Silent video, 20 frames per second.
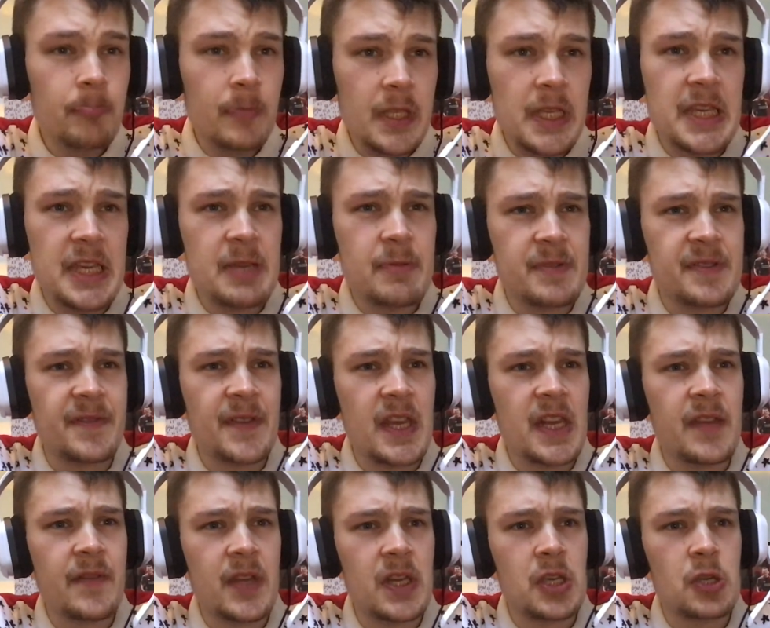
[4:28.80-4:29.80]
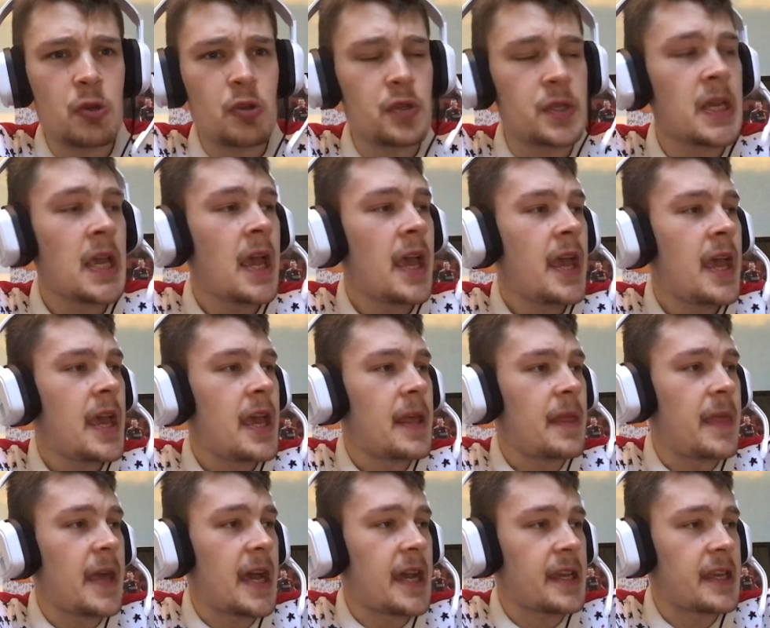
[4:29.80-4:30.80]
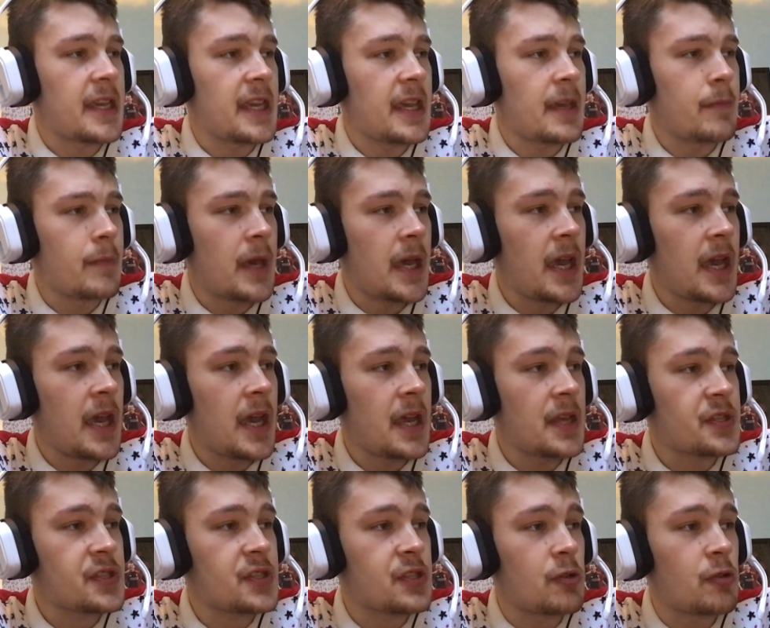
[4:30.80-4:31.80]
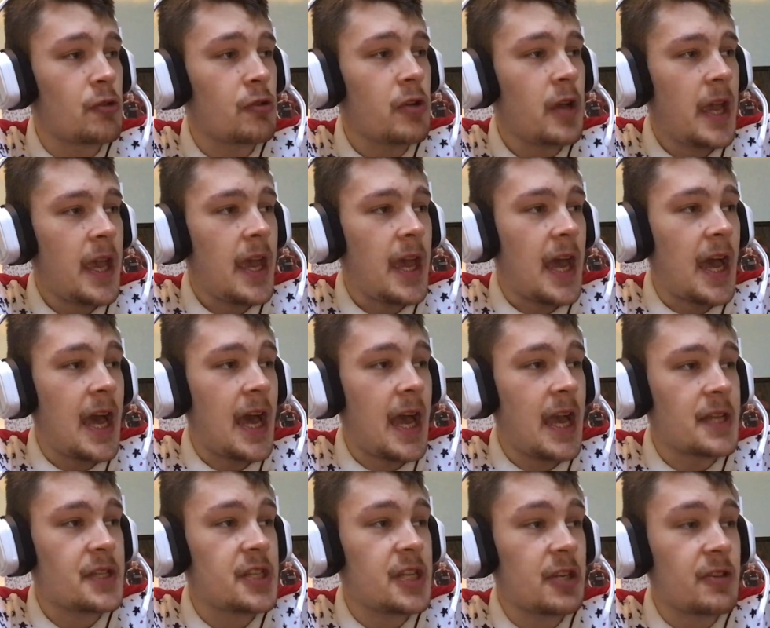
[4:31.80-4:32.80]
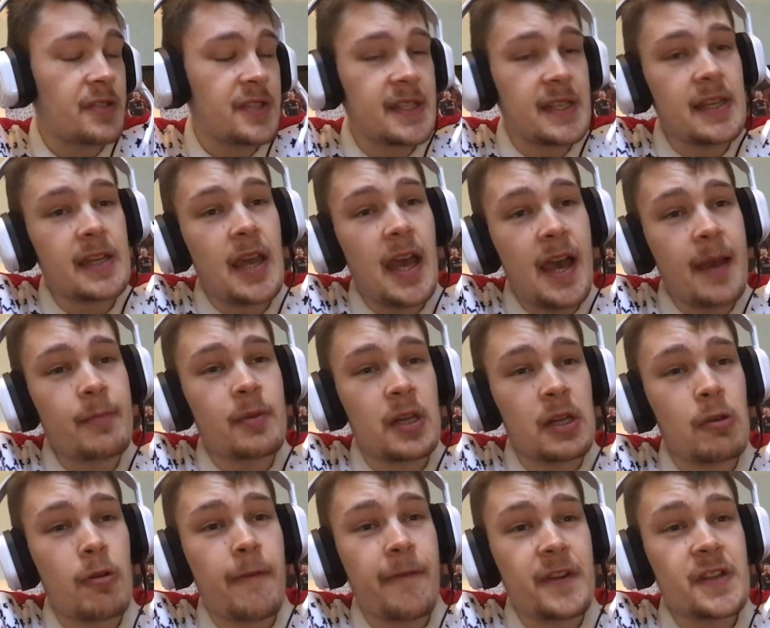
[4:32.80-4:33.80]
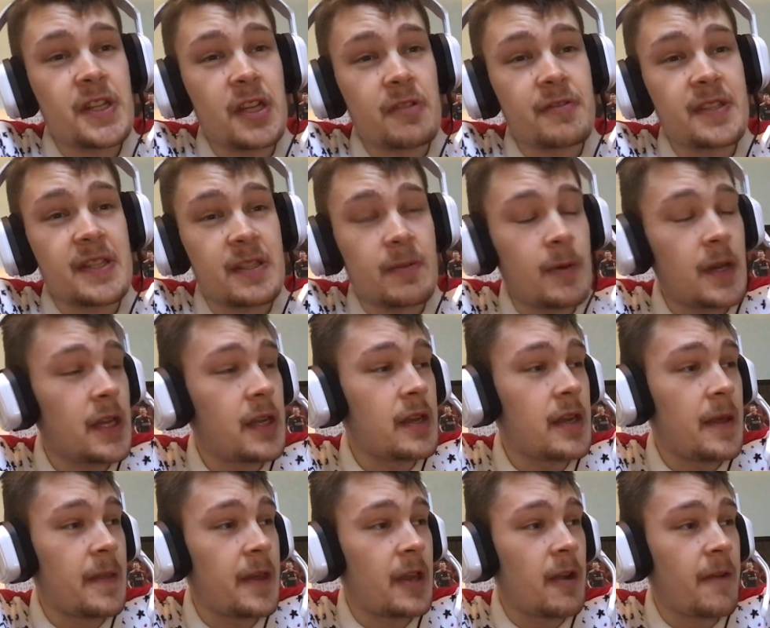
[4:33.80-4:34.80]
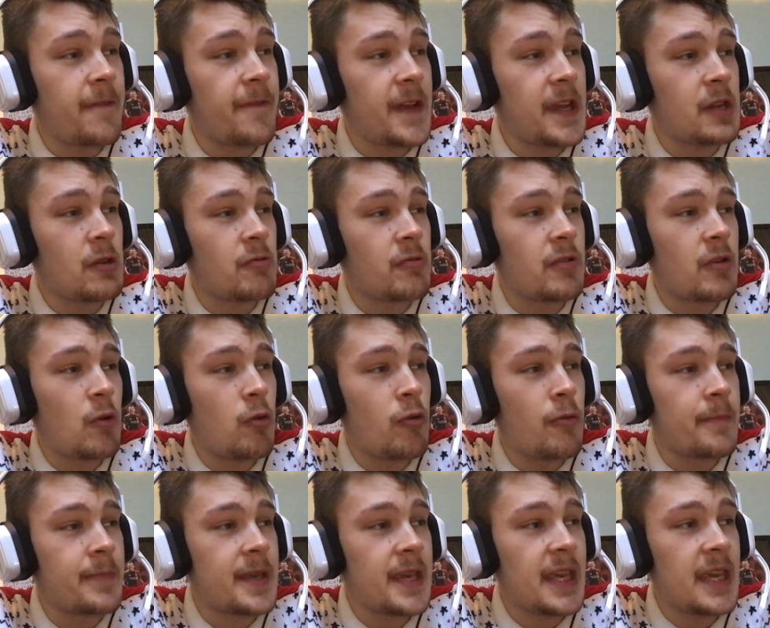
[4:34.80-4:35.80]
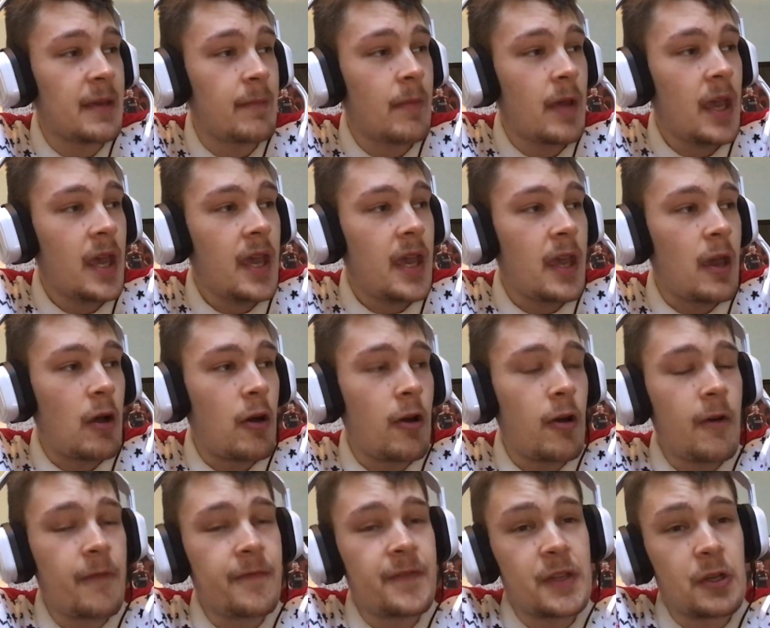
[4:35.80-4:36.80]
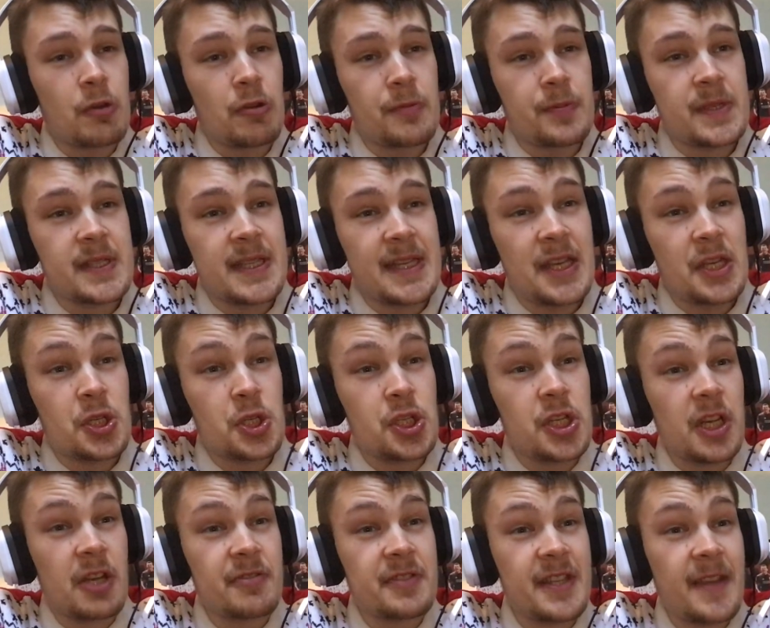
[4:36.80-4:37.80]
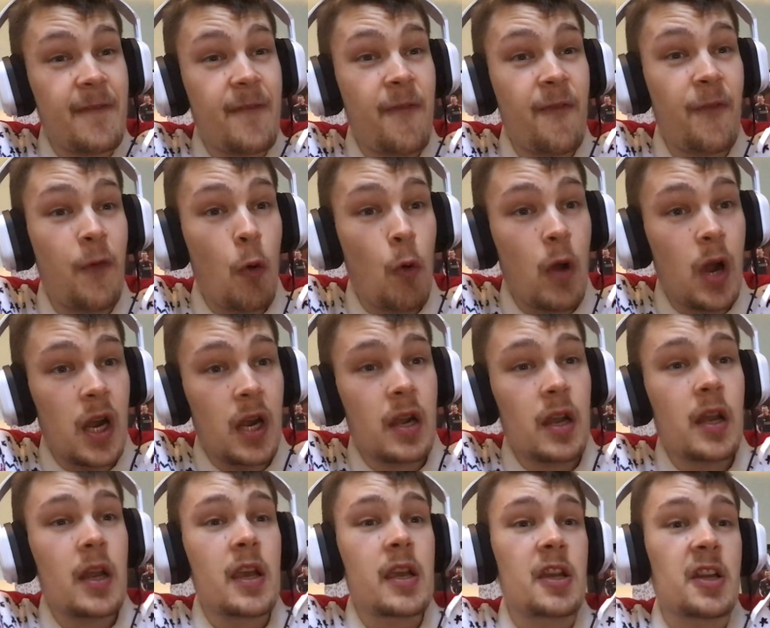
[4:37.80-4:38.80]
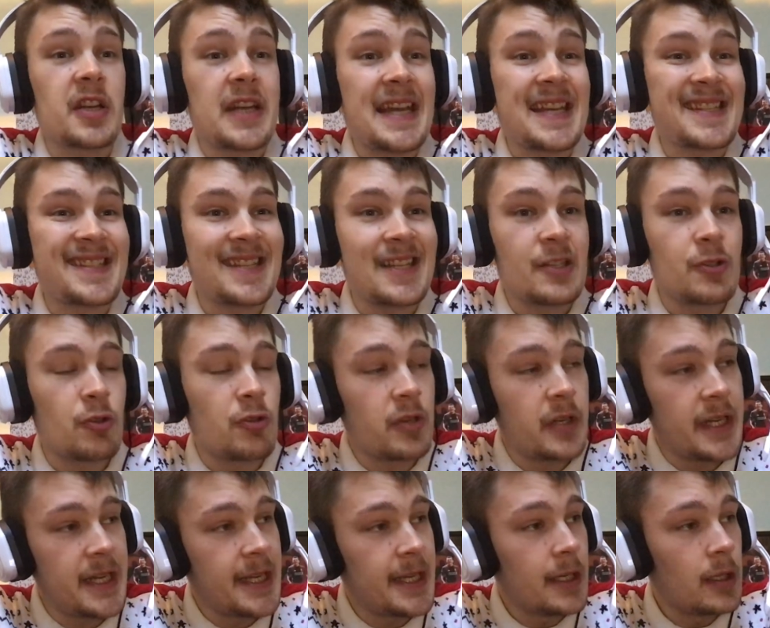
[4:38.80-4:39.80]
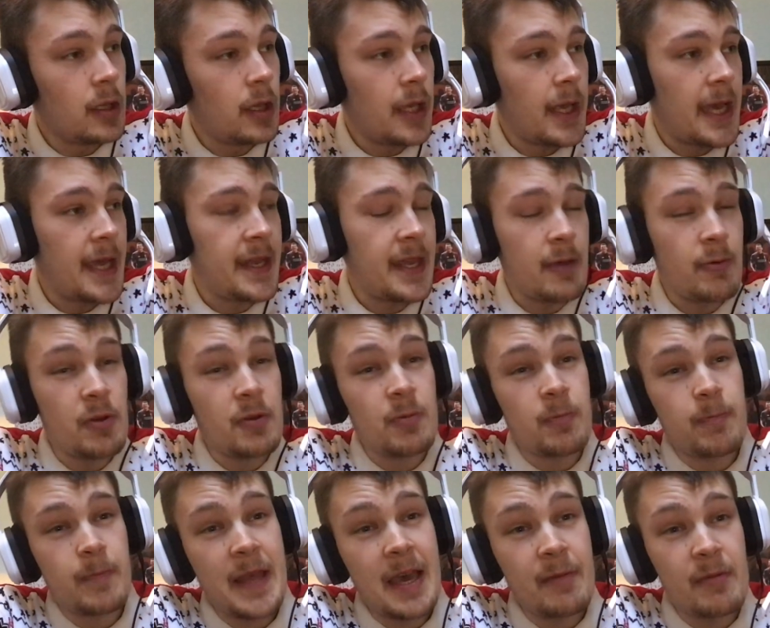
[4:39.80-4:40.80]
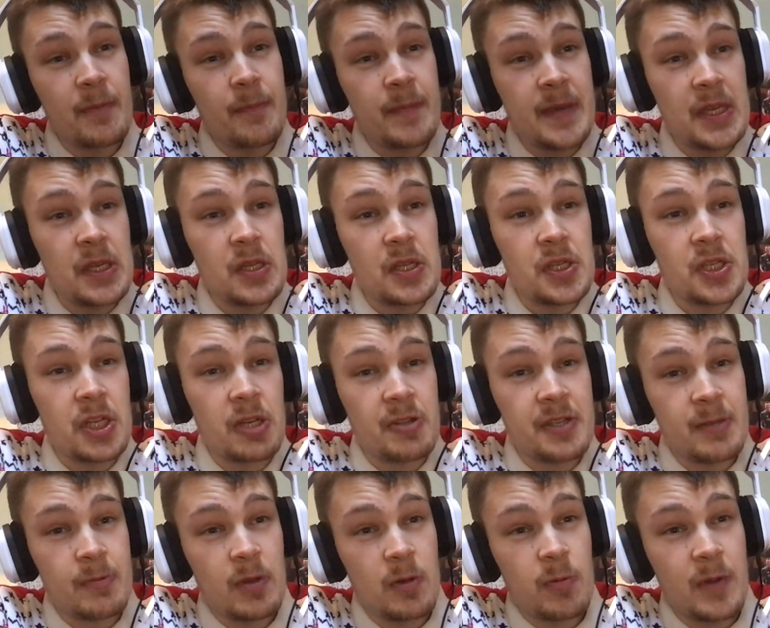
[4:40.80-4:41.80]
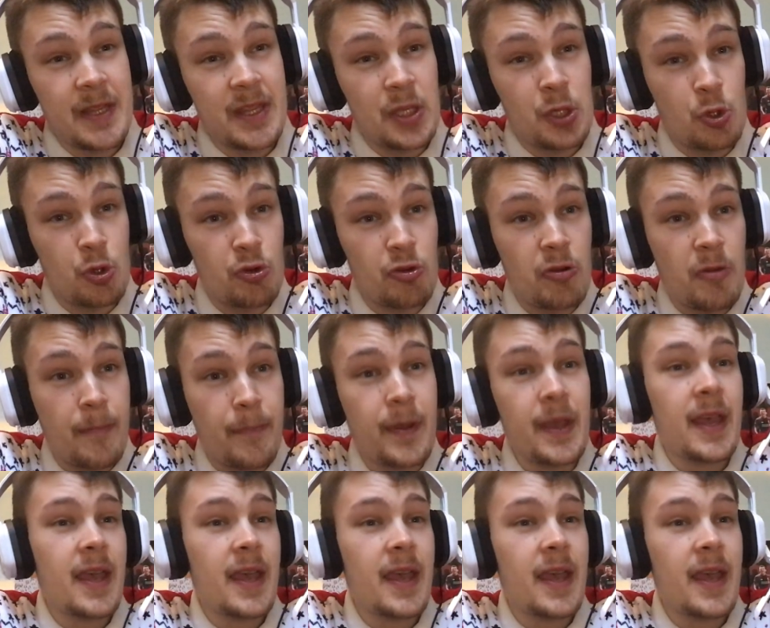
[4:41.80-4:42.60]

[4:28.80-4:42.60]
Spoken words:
he was very, very good that game. So Chelsea, I'm going to go for Chelsea to win their final home game of the group stage. Chelsea 4, Krasnodar 0, and that would mean that Chelsea would win the group